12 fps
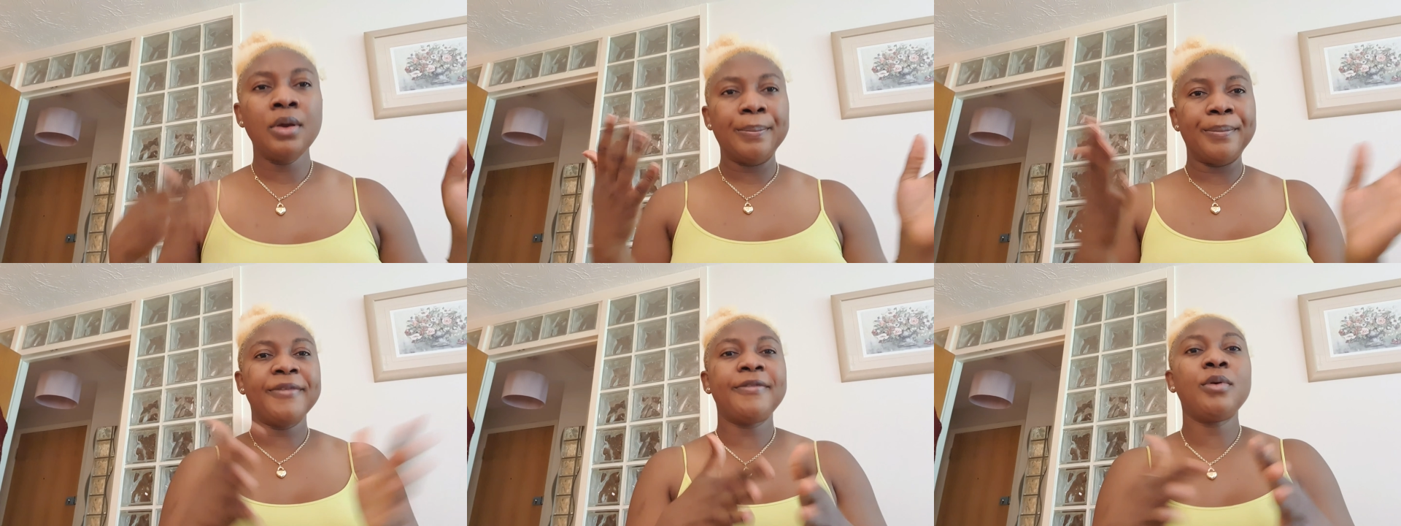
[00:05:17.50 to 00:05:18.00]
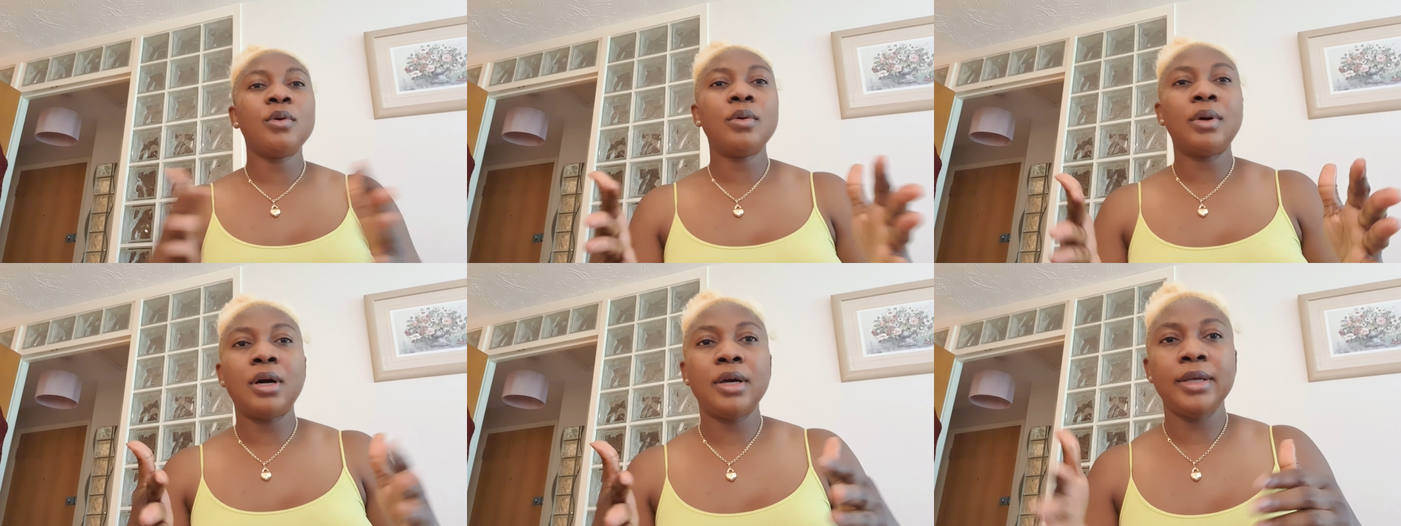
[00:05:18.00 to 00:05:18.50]

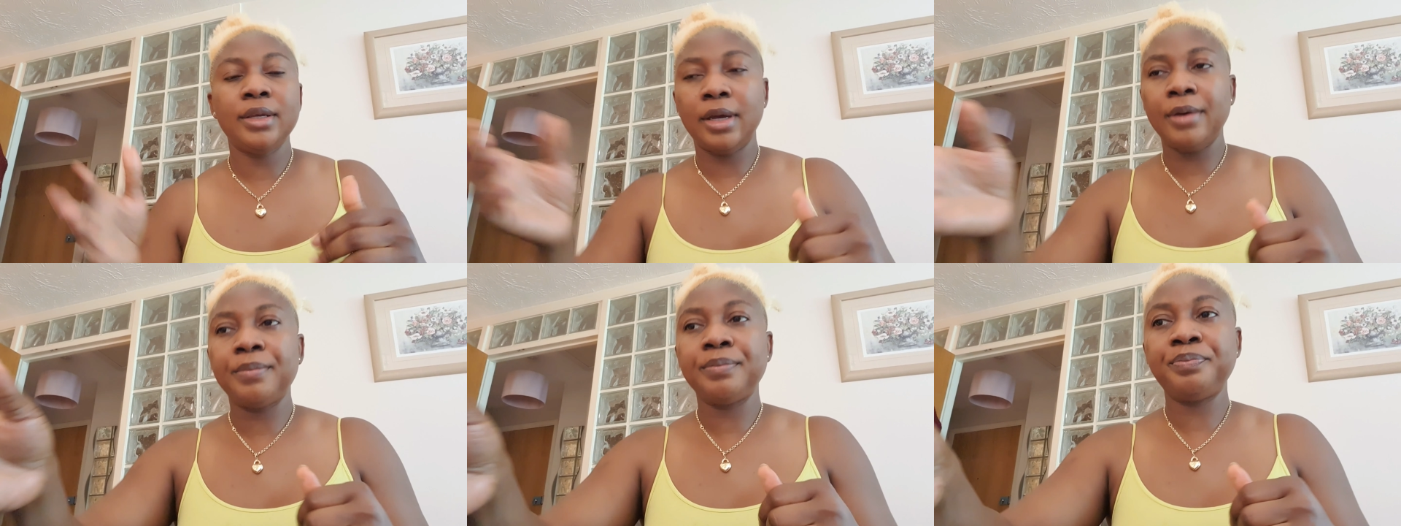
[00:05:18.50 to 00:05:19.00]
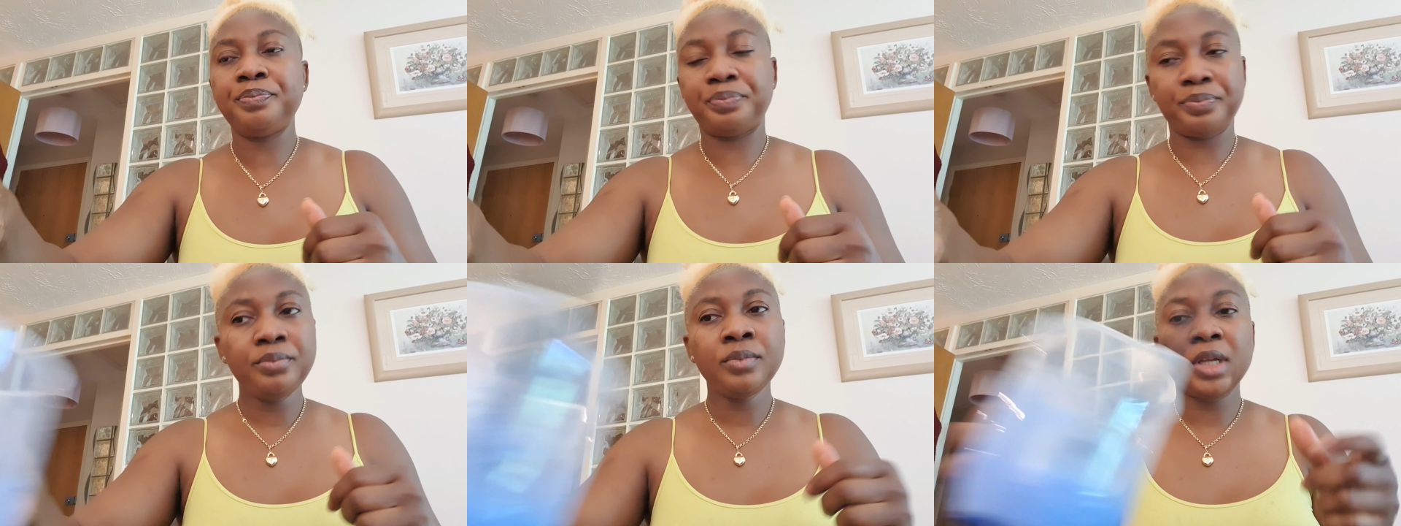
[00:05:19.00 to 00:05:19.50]
Before I
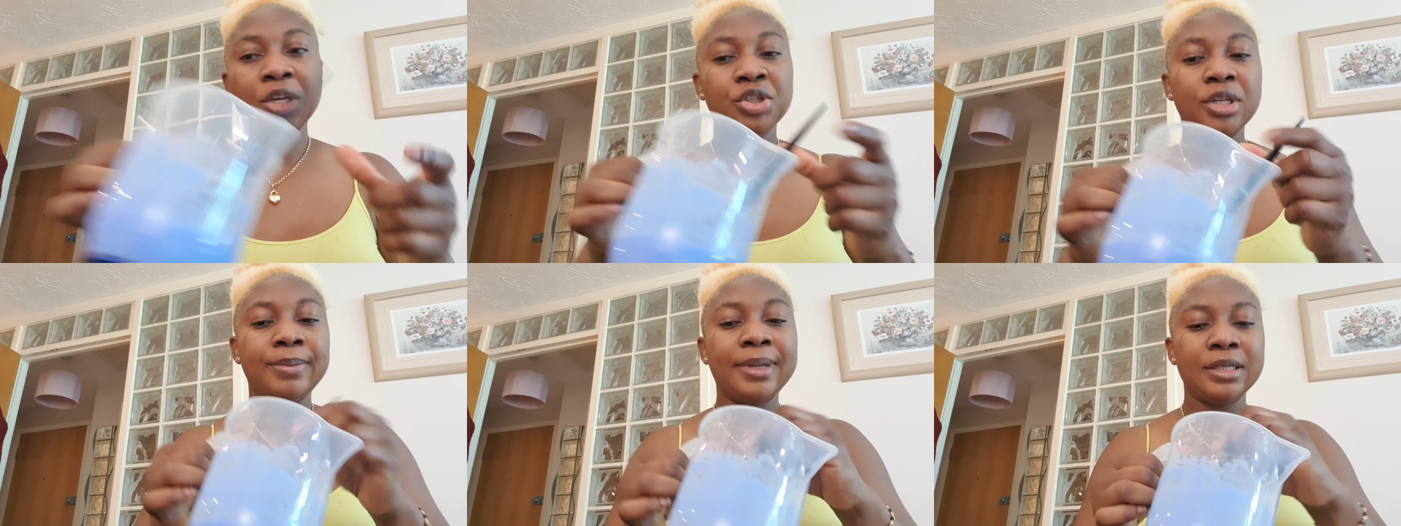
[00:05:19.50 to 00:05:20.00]
actually apply